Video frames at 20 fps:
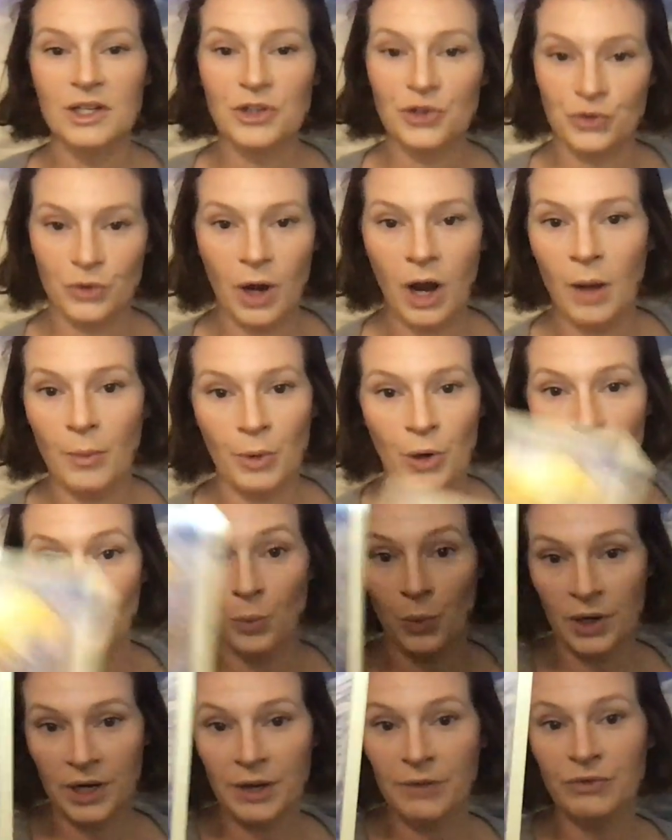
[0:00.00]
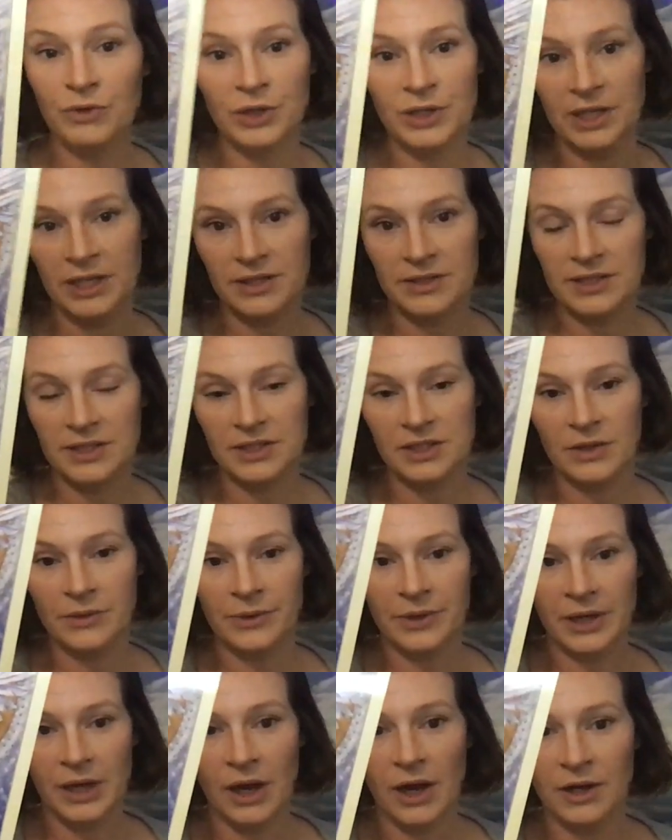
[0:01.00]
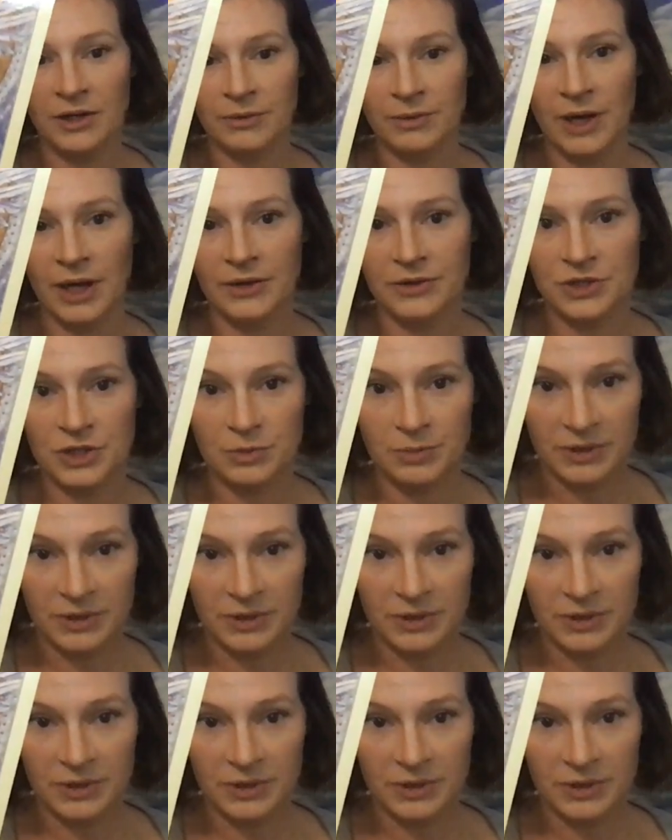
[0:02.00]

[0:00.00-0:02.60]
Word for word: drama or whatever it is that's going on around you.